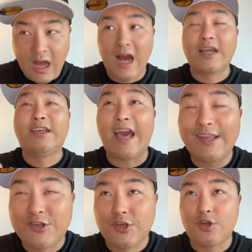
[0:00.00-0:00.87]

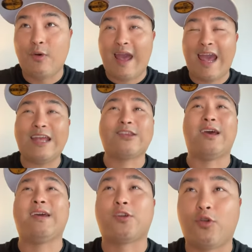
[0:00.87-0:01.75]
against you,
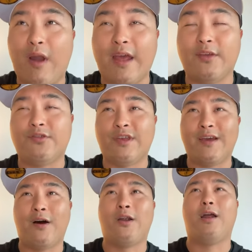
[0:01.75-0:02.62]
antichrist.
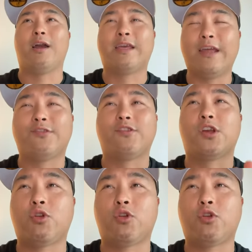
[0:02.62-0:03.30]
They are against the